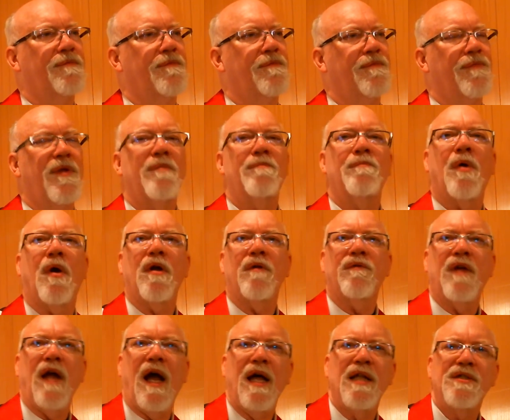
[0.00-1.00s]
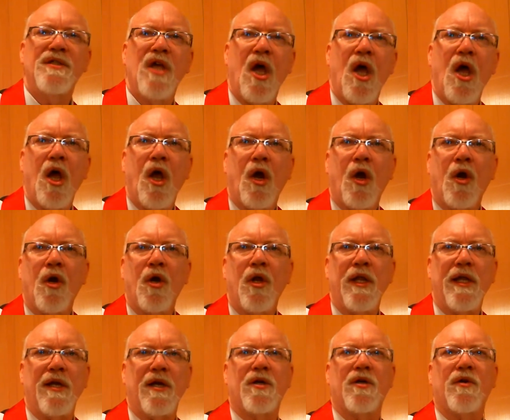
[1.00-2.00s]
They're part of God's
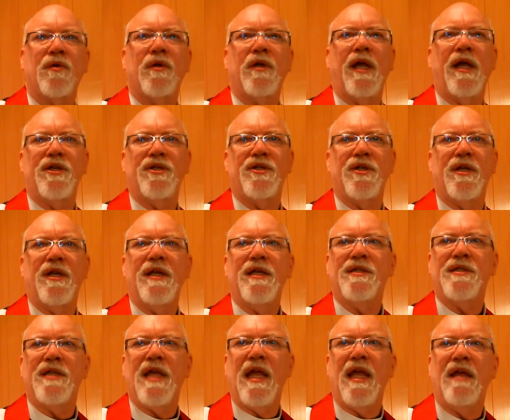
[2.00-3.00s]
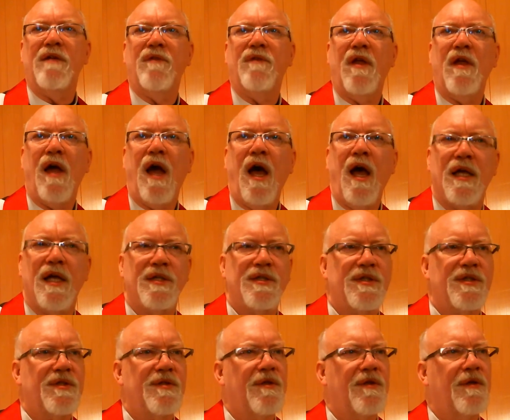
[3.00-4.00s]
earlier creation. He saved
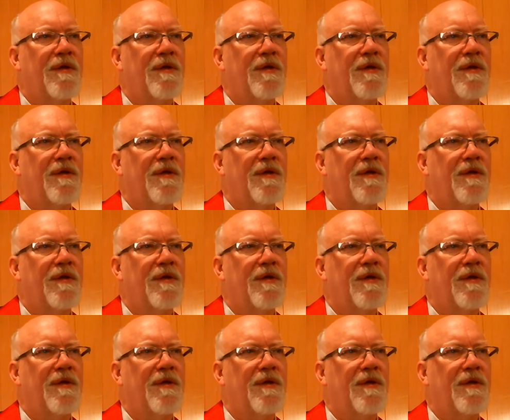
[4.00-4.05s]
us